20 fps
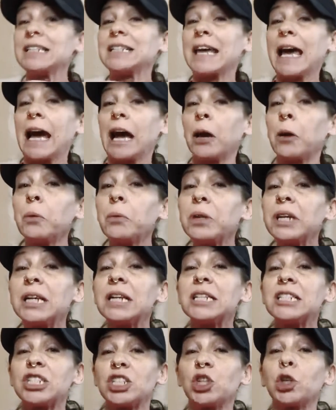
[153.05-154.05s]
down
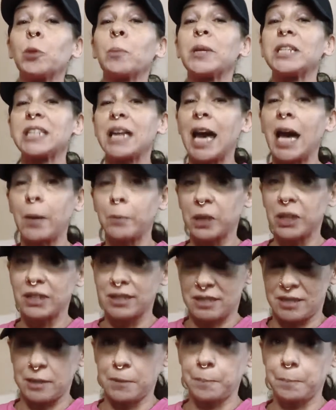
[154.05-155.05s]
is your
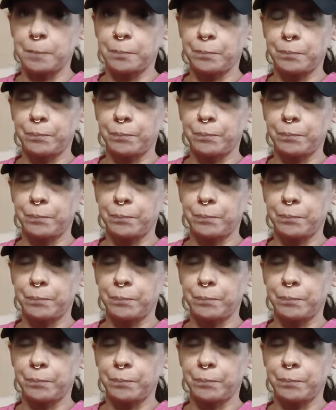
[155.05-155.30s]
metabolism,